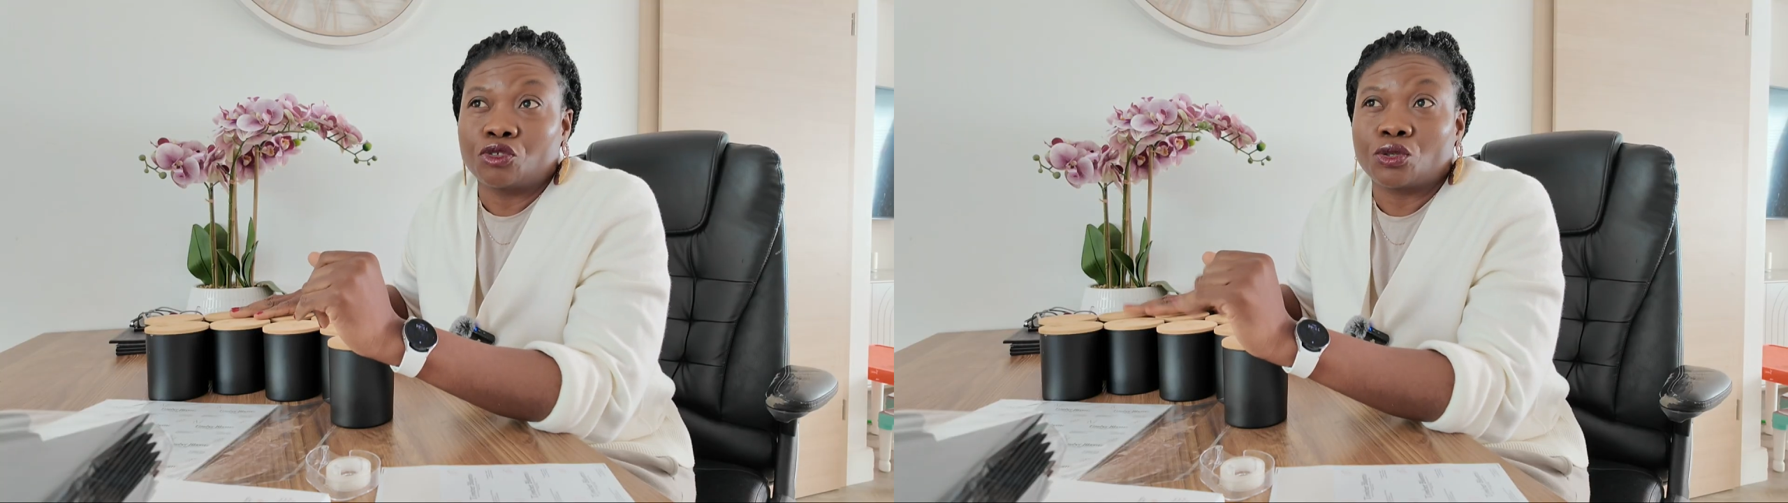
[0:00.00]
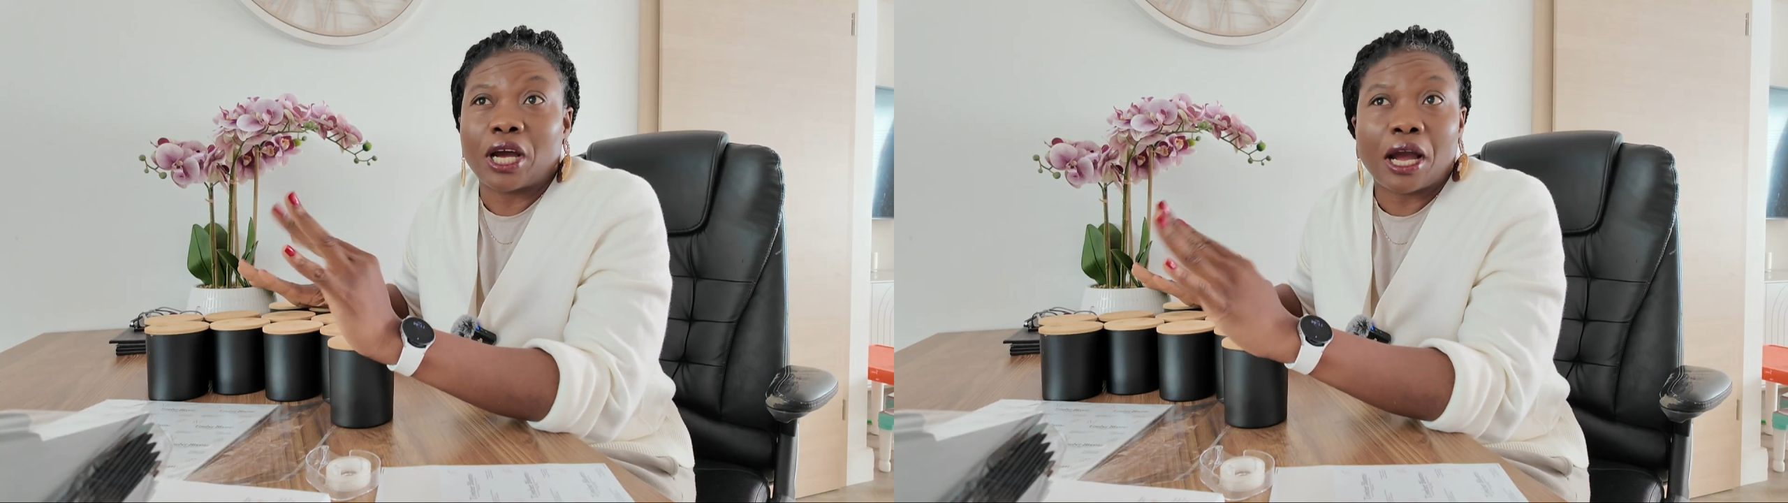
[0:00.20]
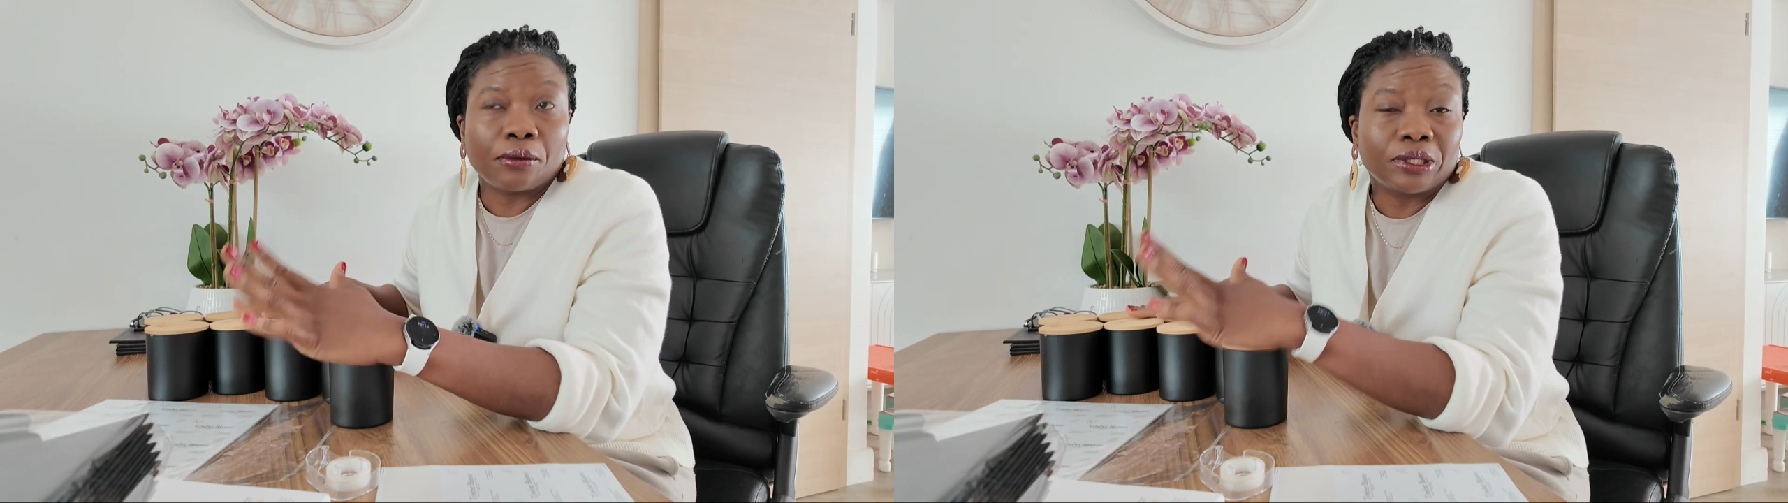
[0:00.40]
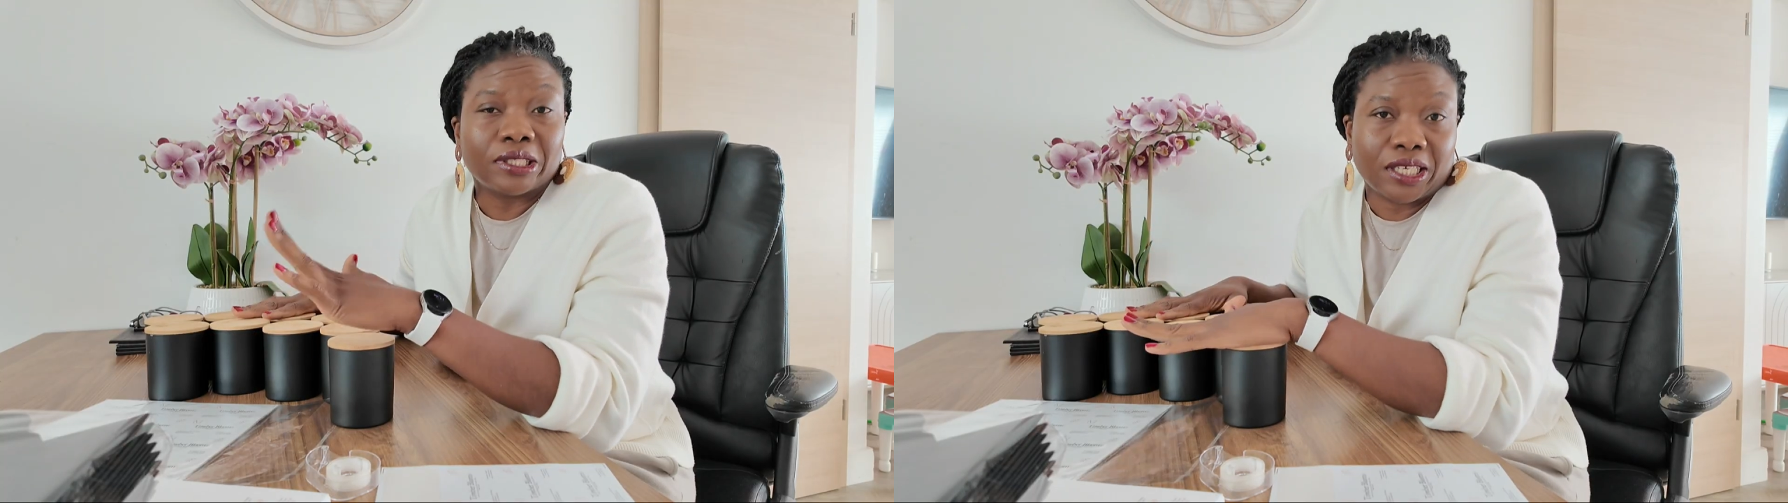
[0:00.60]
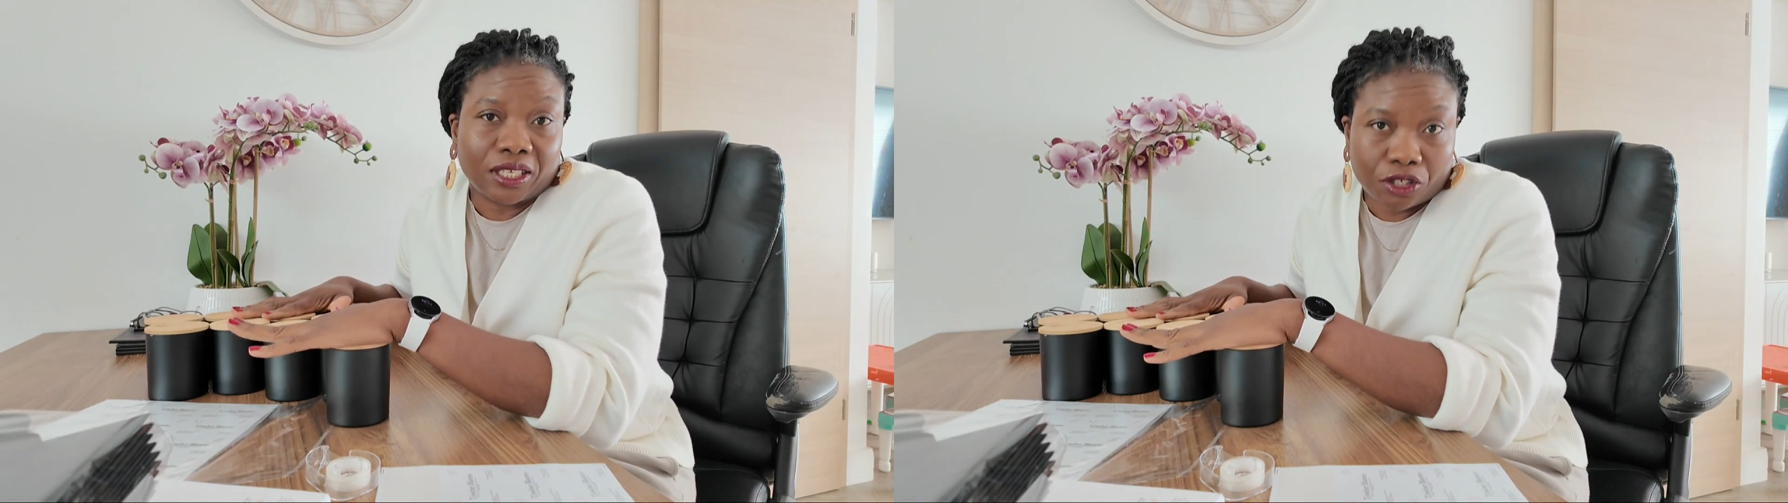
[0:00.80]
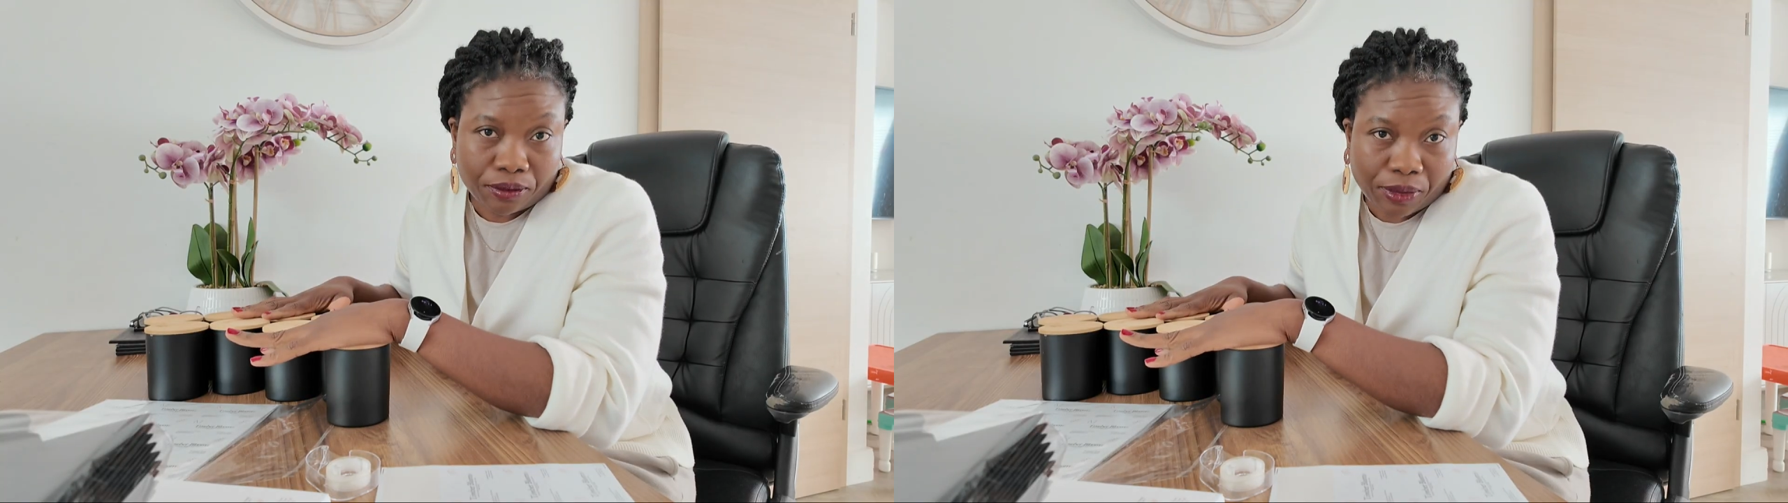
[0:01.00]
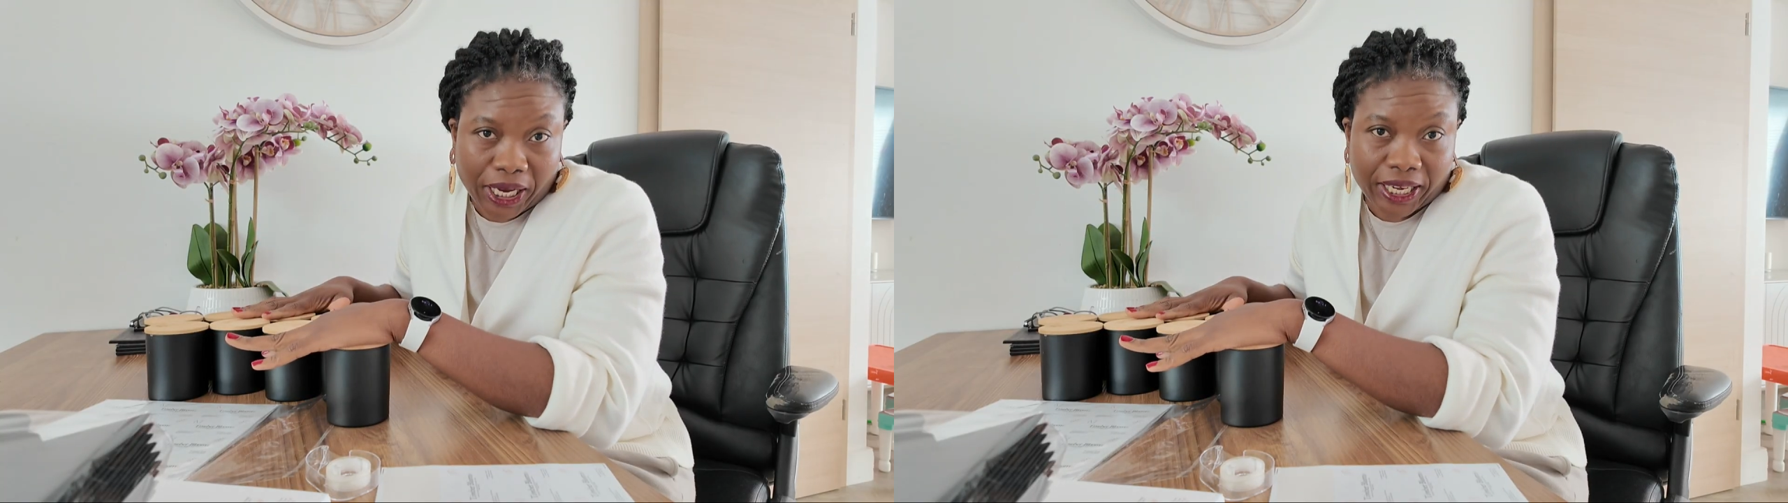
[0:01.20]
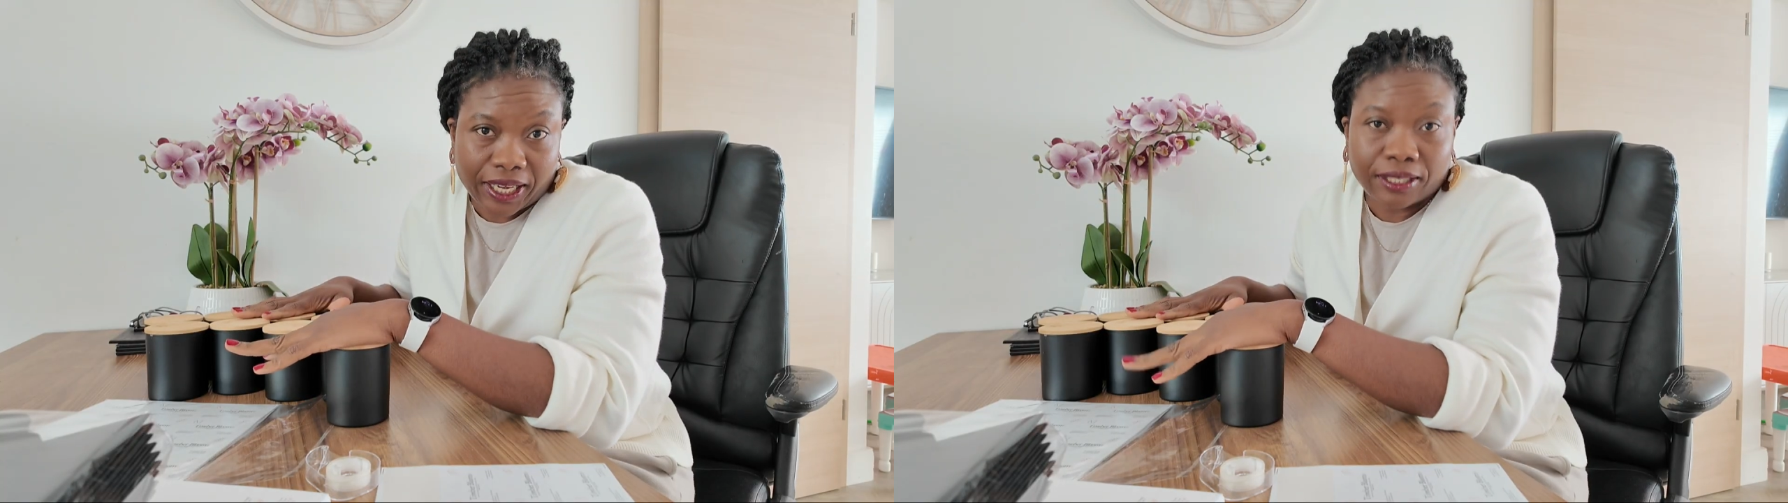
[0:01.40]
So I will take it to the
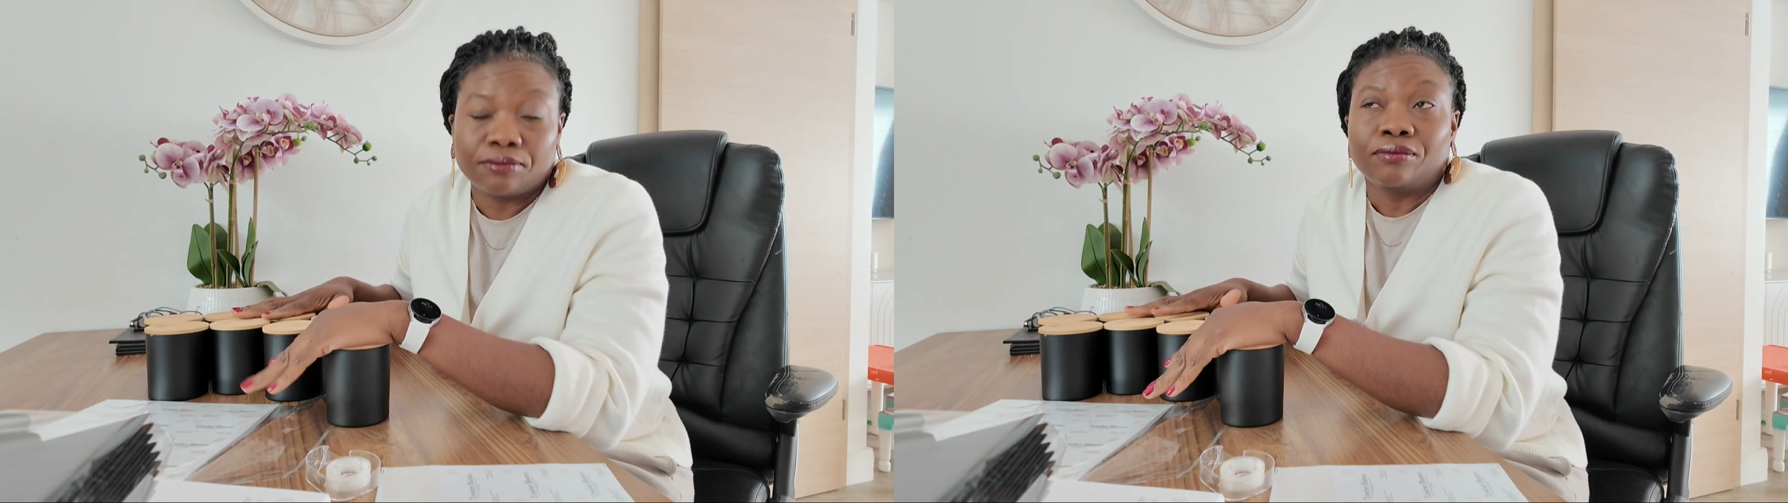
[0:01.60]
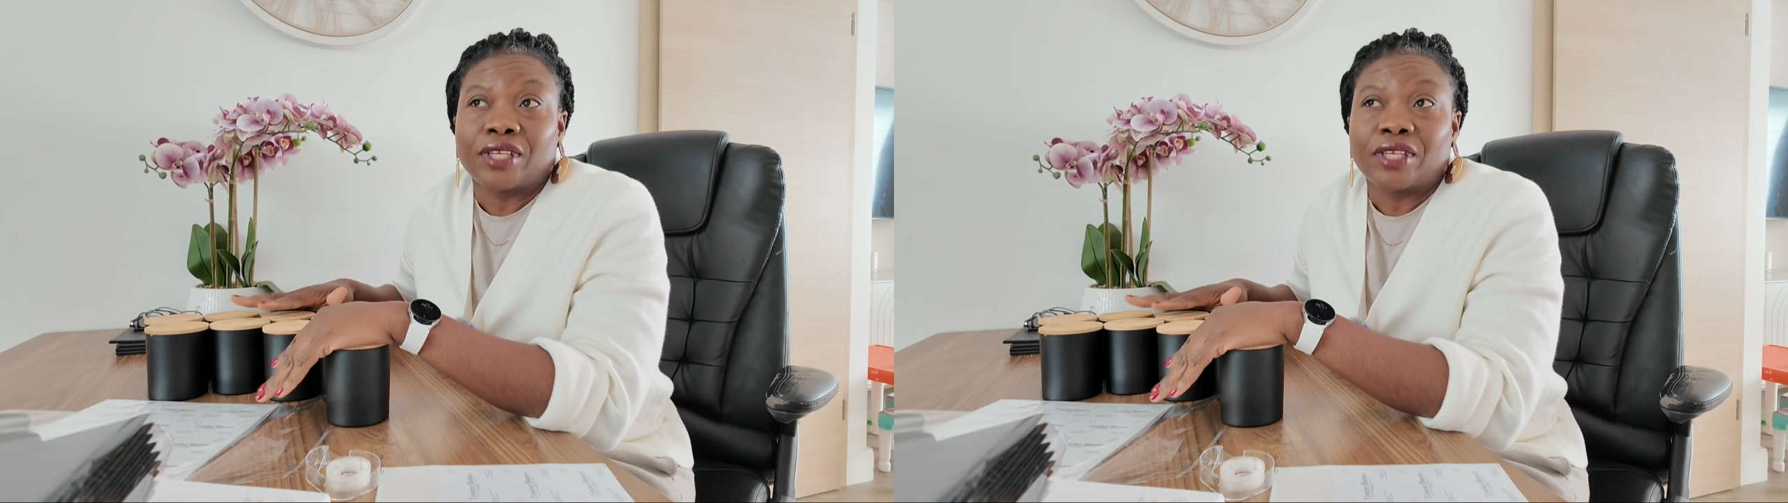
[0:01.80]
market